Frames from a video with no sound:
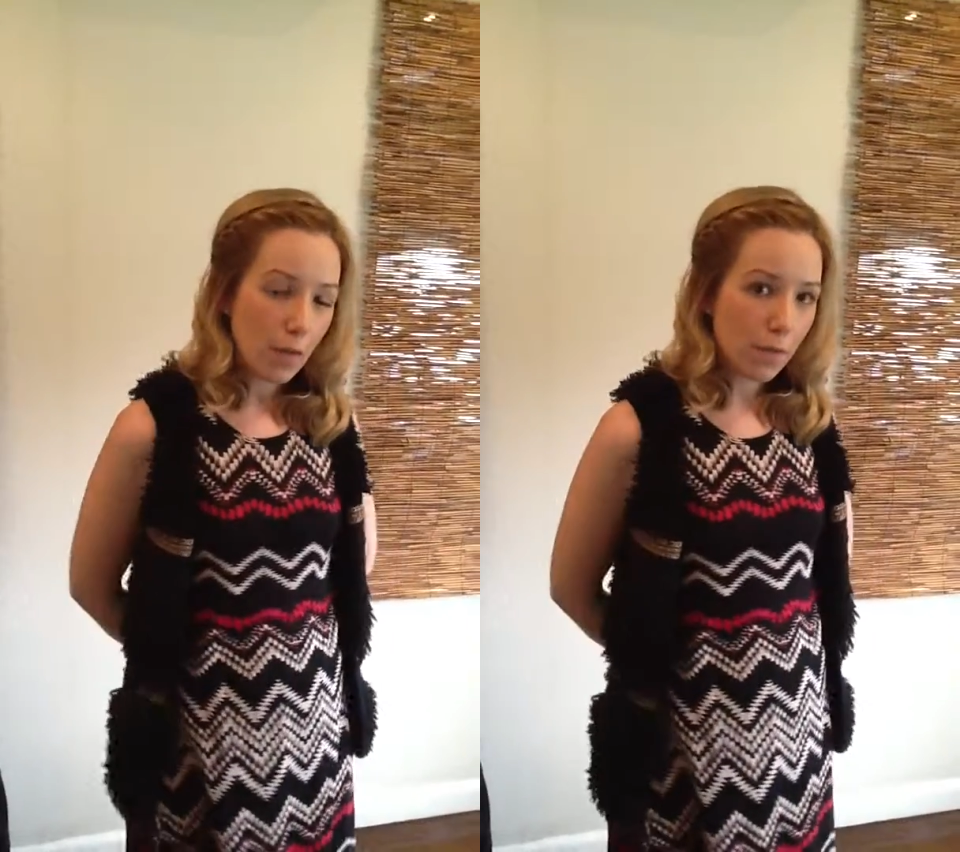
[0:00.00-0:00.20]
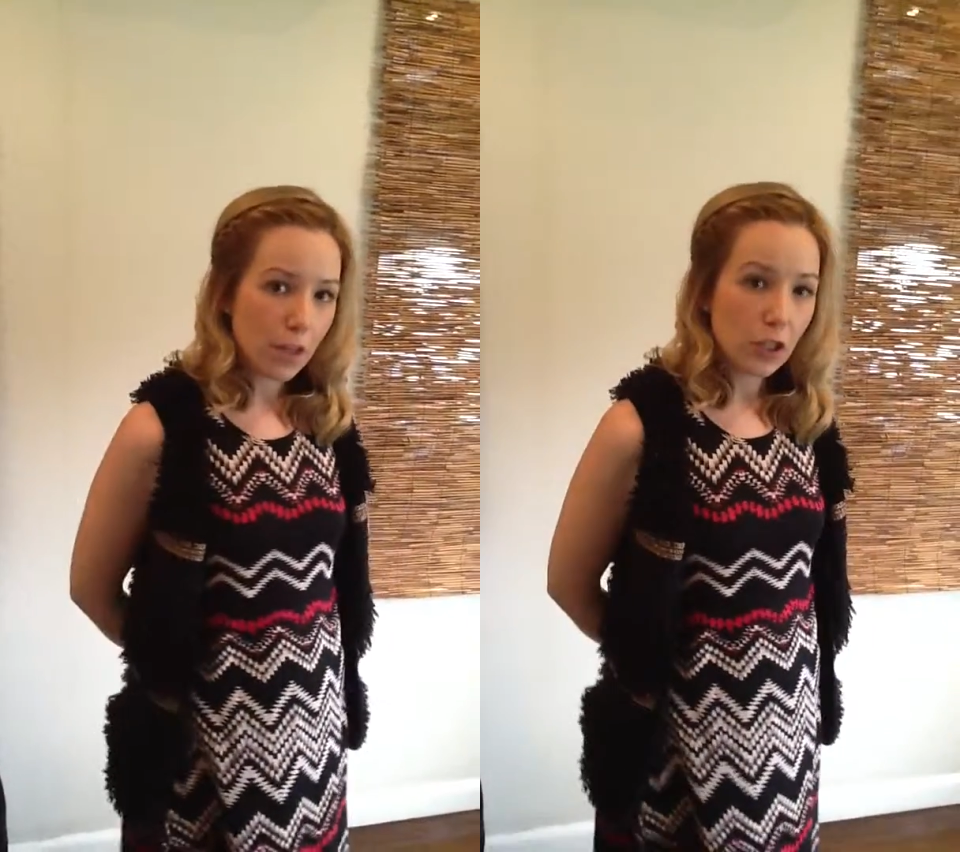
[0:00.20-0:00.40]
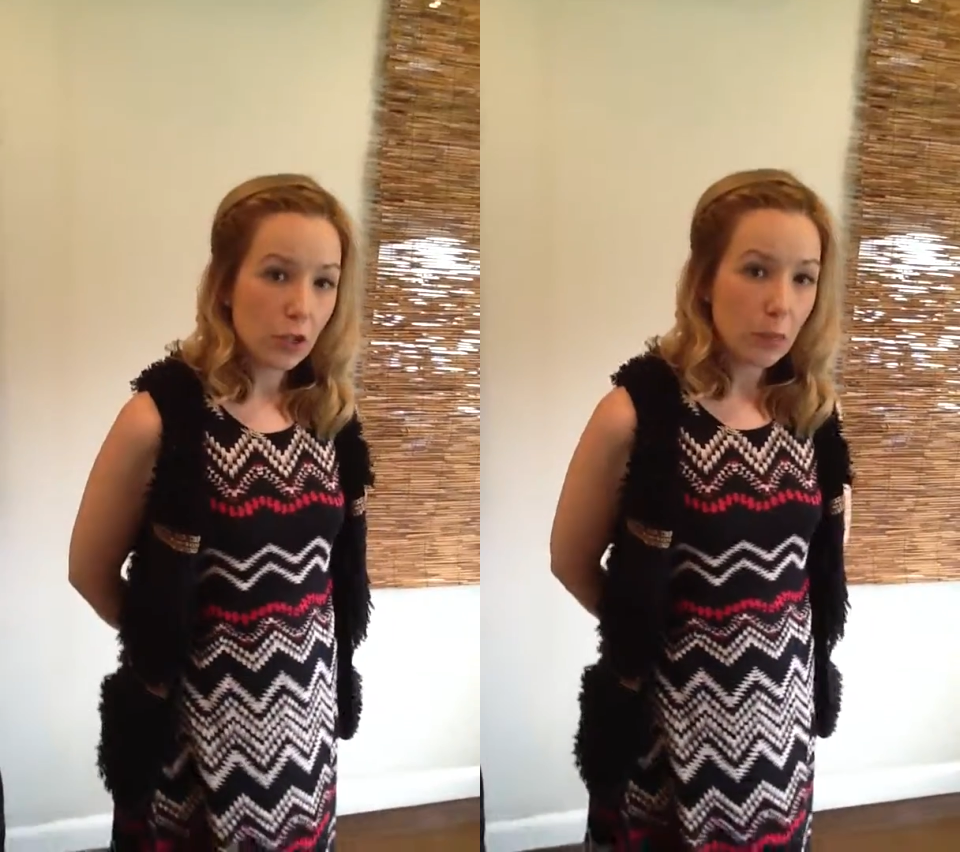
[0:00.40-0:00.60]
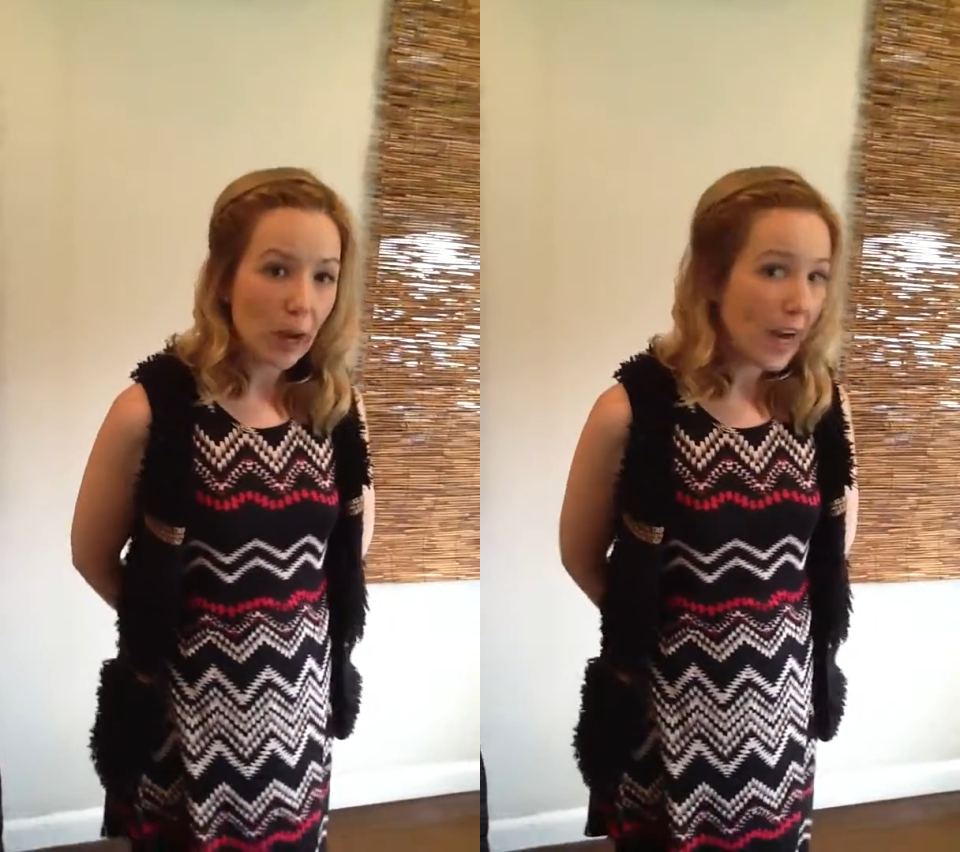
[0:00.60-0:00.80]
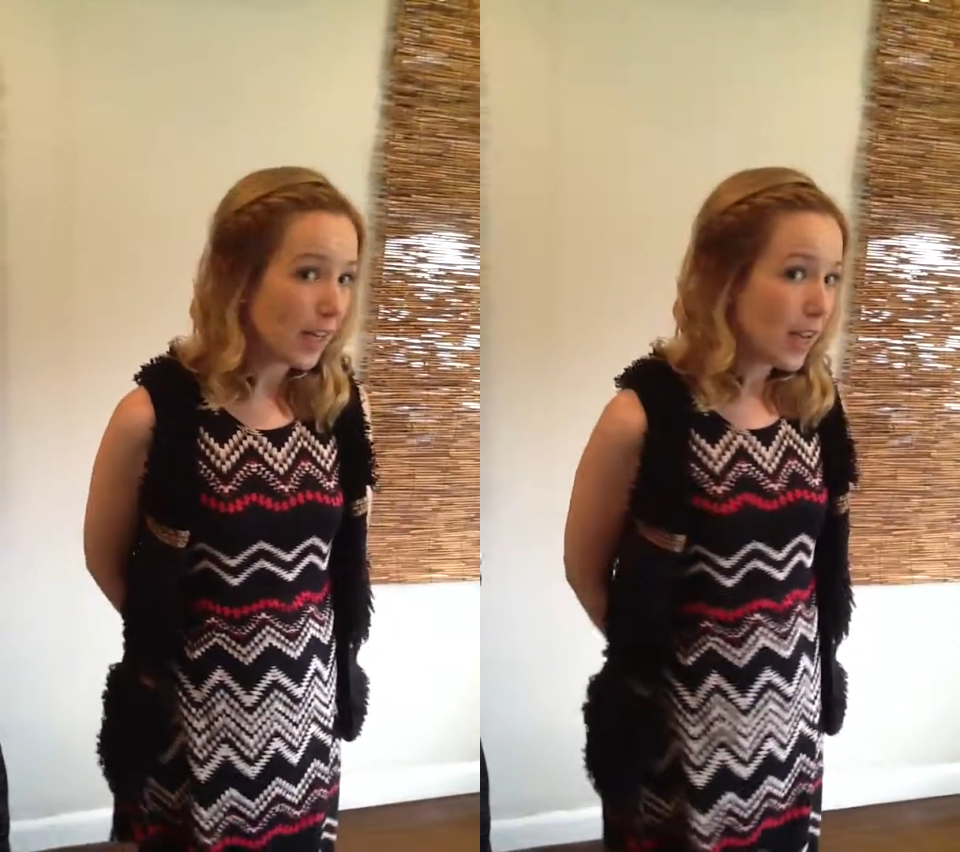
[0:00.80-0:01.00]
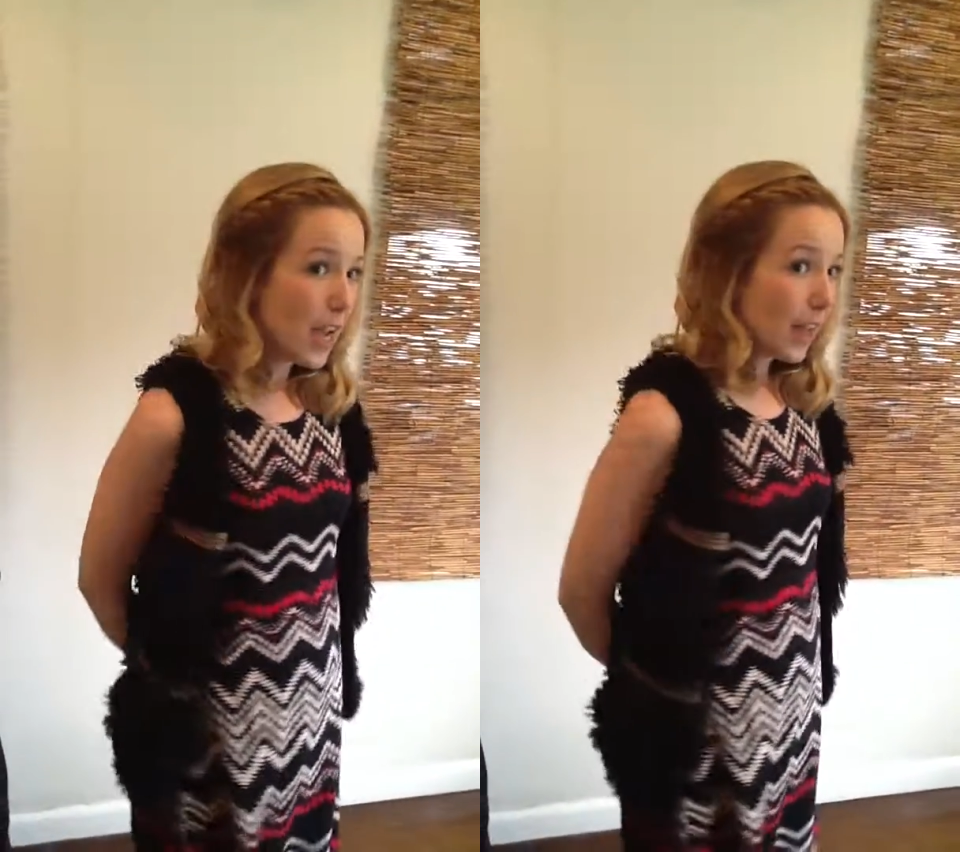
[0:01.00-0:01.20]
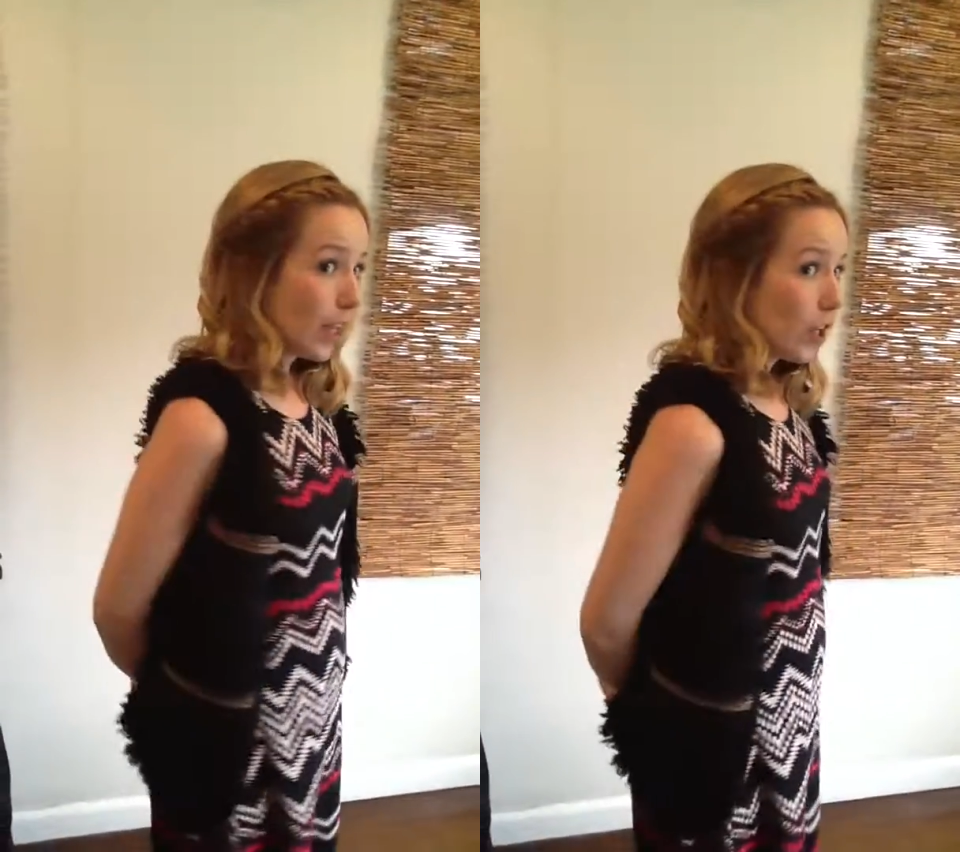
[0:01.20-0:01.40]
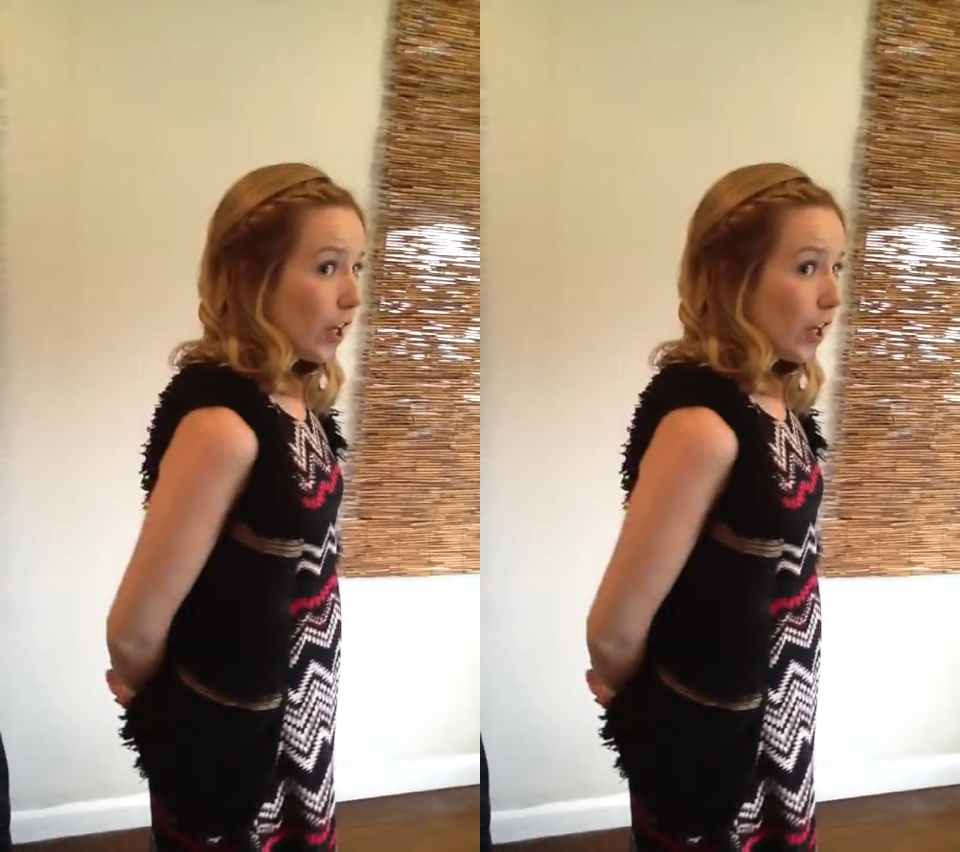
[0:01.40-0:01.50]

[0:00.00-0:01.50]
French braid that you